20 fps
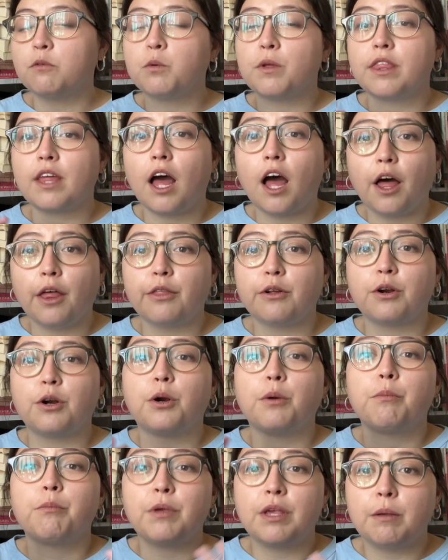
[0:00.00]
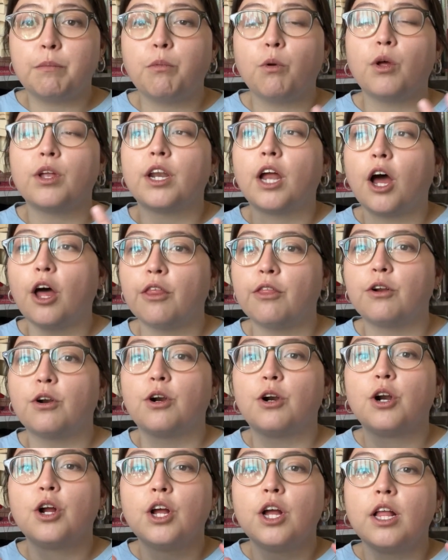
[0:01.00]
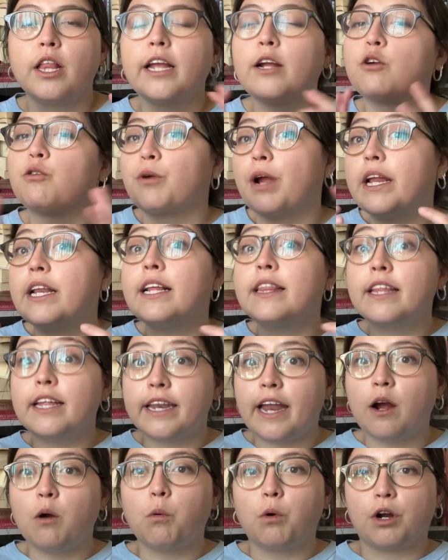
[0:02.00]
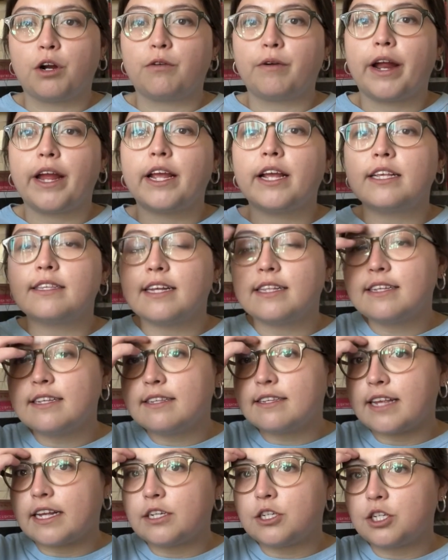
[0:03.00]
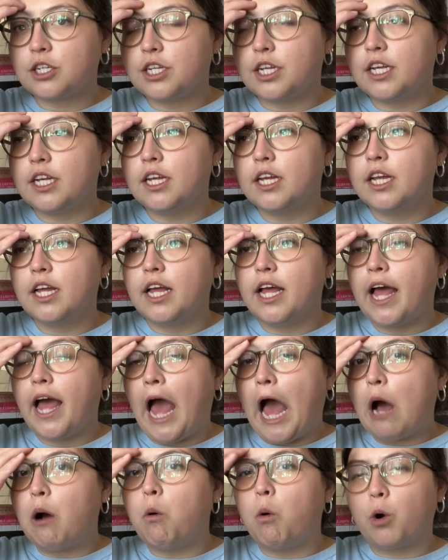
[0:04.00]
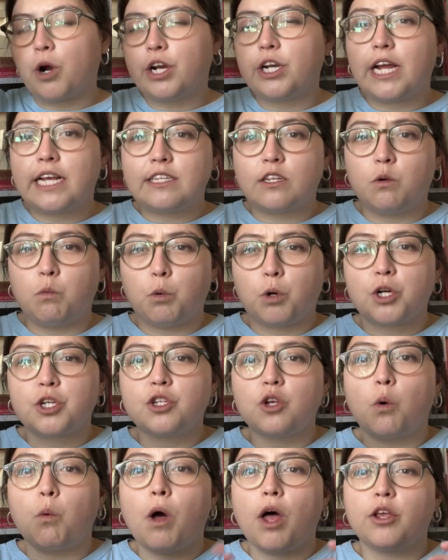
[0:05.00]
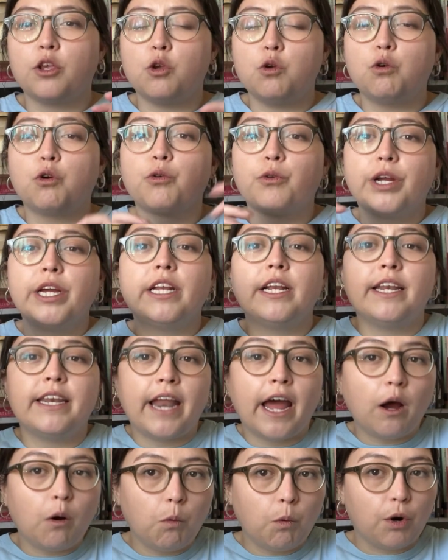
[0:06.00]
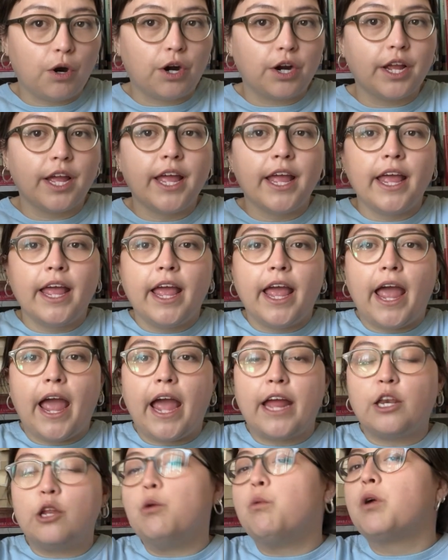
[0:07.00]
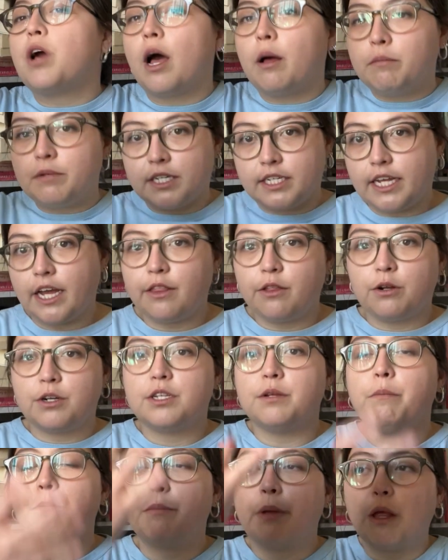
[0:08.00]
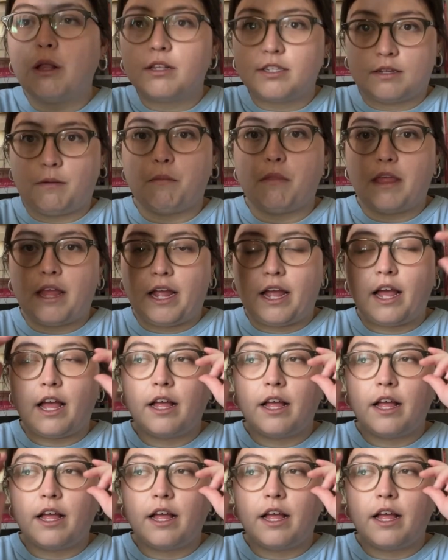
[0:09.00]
with other people and like creating the network, right? Because that's essentially how organizing works so well. You create a network and you come together to build something,